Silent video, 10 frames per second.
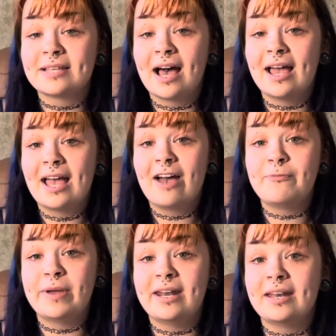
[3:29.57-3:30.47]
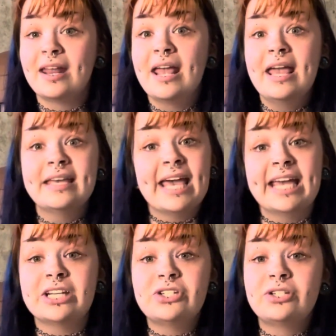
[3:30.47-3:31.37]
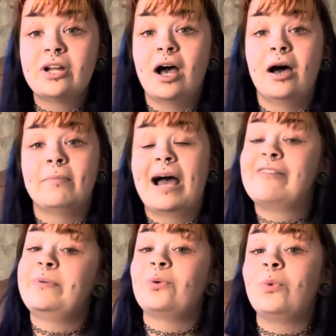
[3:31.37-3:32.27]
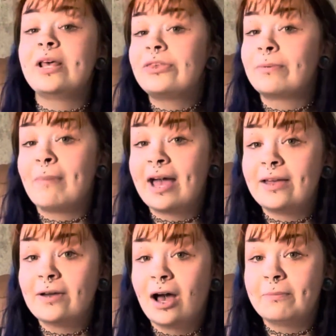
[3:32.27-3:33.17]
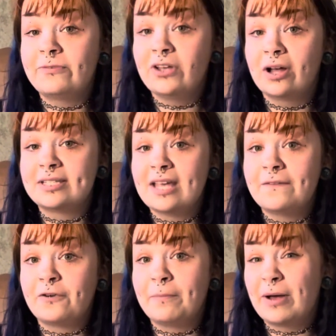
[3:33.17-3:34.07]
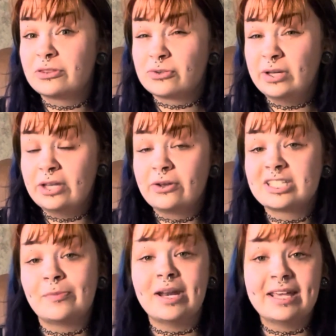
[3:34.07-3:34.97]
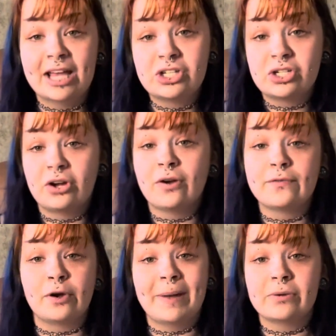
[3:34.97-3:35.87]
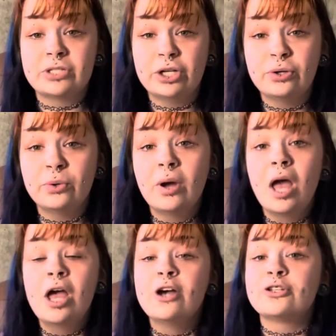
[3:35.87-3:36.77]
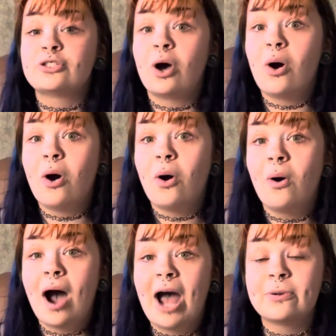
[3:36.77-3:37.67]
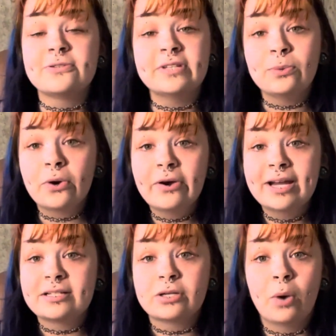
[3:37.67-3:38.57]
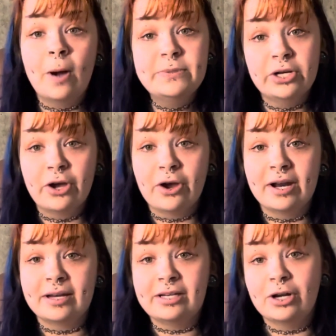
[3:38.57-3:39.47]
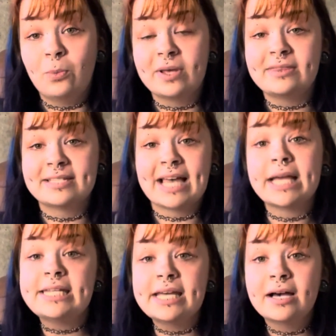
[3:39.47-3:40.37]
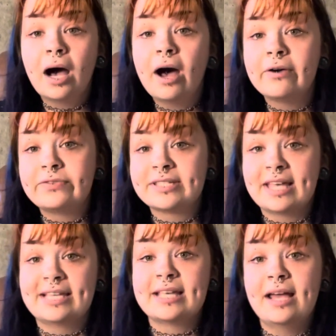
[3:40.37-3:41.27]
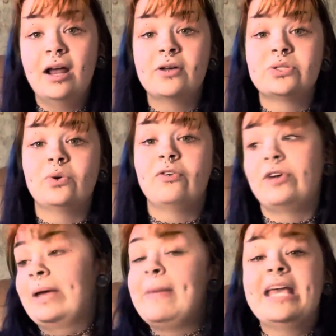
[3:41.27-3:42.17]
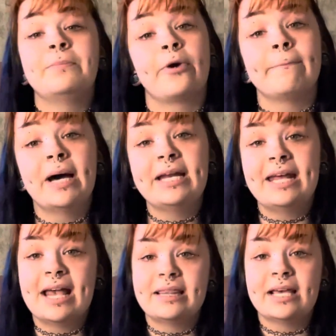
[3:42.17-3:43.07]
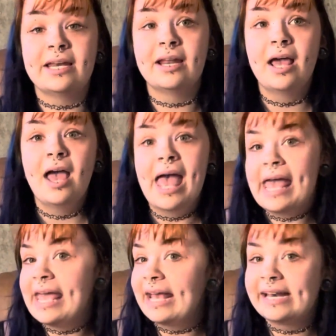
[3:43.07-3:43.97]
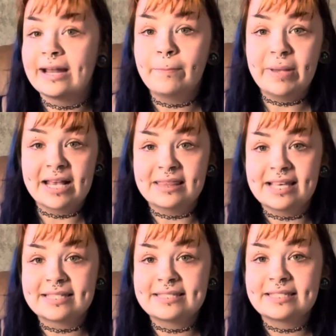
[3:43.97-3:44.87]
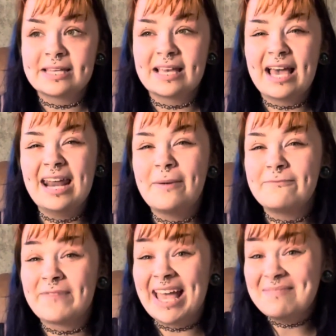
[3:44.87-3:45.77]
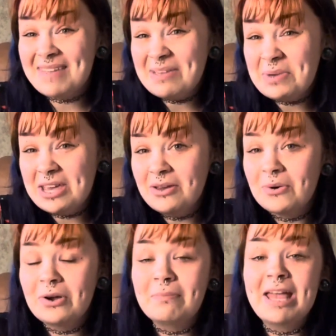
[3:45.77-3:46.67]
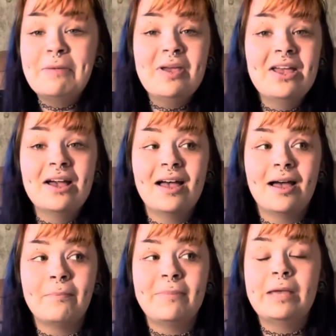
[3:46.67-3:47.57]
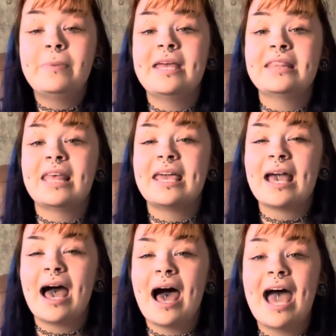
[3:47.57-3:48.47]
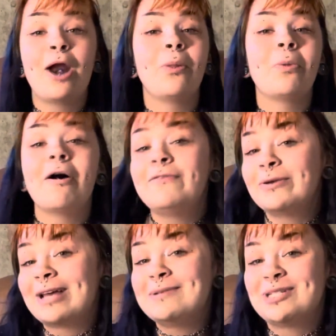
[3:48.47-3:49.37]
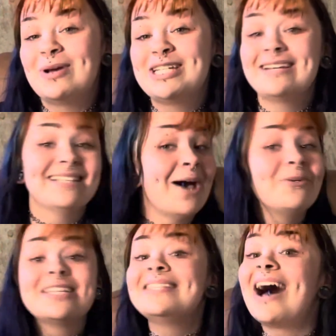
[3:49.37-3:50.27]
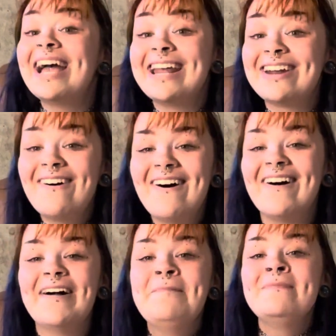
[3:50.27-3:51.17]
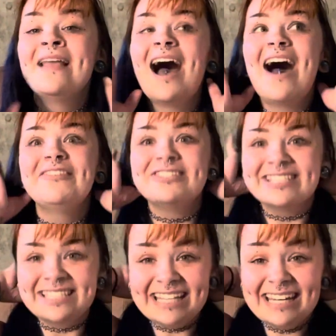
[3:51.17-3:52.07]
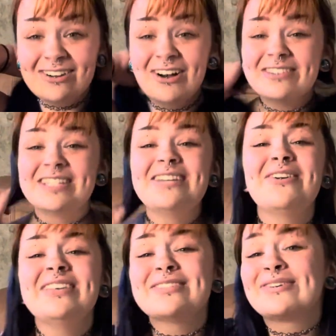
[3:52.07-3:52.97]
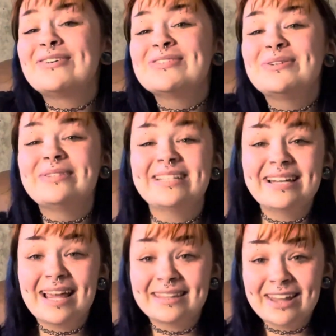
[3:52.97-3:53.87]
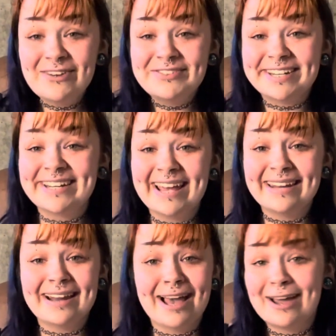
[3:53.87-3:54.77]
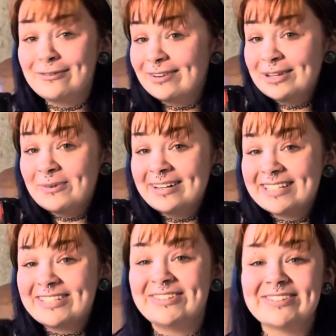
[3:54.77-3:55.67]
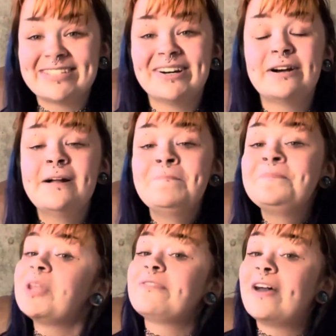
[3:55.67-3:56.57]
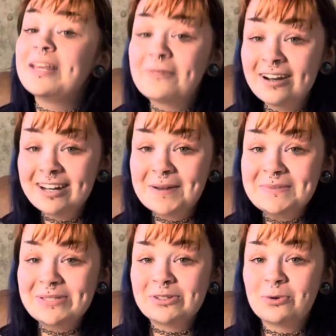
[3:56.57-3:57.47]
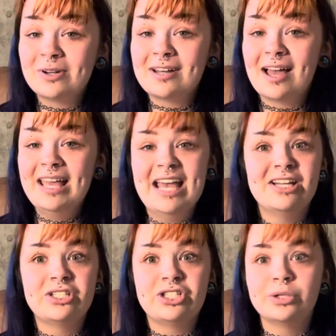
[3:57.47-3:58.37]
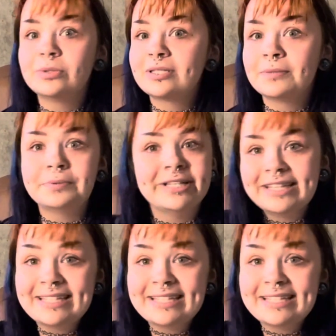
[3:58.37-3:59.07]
I have been engaged. Um, I've been with my um, fiance for about three years. I've been engaged to her for about two. So I was really worried to go up to her and, you know, with this idea of this like side hustle, like making more money and then it end up being this kind of fight maybe or maybe uh, me being like I don't love you type situation because that was not it at all. I've just seen I've seen all these girls who did it and loved it and I really wanted to so I finally brought it up to her one night and she was completely